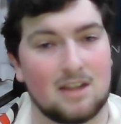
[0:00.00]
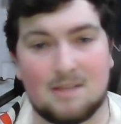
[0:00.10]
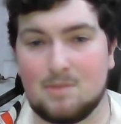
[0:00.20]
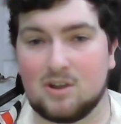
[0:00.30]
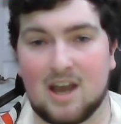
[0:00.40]

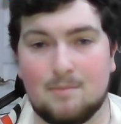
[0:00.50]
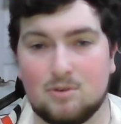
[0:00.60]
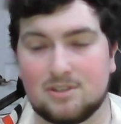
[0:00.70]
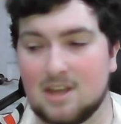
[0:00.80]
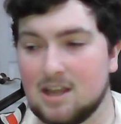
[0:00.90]
Like Mel
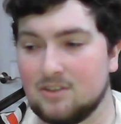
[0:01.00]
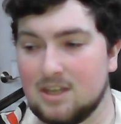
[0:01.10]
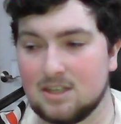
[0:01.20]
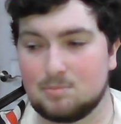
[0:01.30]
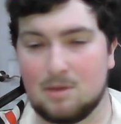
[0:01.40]
Kiper is saying
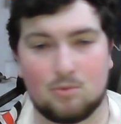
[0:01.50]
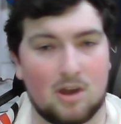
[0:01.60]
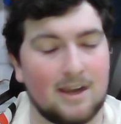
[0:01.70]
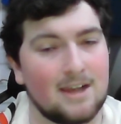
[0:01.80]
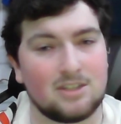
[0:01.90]
on the ESPN
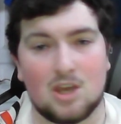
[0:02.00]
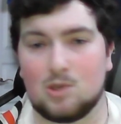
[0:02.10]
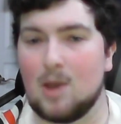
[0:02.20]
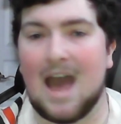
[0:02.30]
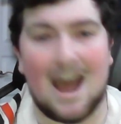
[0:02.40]
broadcast,
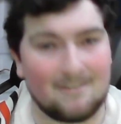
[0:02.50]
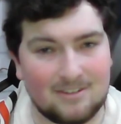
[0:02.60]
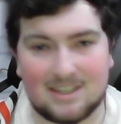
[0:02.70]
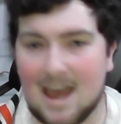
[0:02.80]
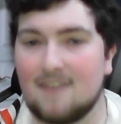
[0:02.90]
you
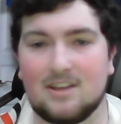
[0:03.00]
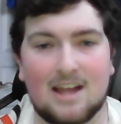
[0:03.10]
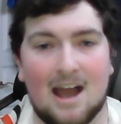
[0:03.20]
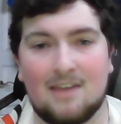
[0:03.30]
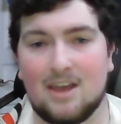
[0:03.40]
have to have
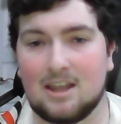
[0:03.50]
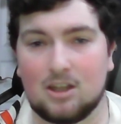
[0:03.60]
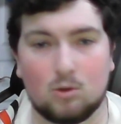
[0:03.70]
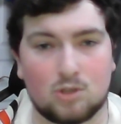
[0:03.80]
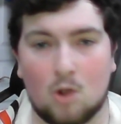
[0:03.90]
a guy that
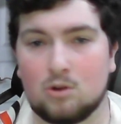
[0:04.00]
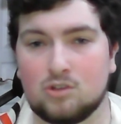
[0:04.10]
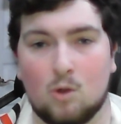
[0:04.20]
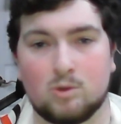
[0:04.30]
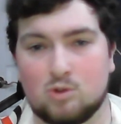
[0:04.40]
can go
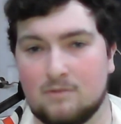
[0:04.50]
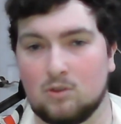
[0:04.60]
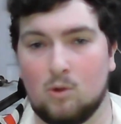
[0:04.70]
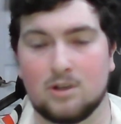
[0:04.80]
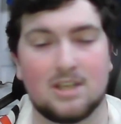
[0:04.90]
toe-to-toe with
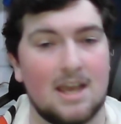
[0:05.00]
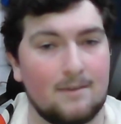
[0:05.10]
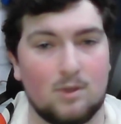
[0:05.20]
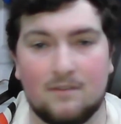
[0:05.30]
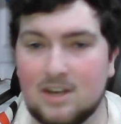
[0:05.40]
Trevor Lawrence
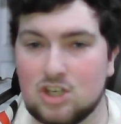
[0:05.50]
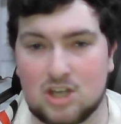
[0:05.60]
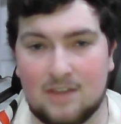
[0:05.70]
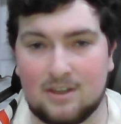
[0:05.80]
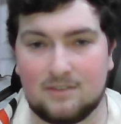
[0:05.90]
if you have any
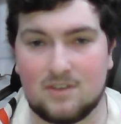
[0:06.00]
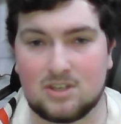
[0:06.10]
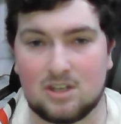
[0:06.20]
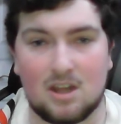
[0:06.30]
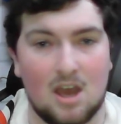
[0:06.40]
shot in that
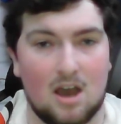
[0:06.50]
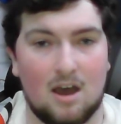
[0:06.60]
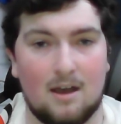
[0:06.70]
division.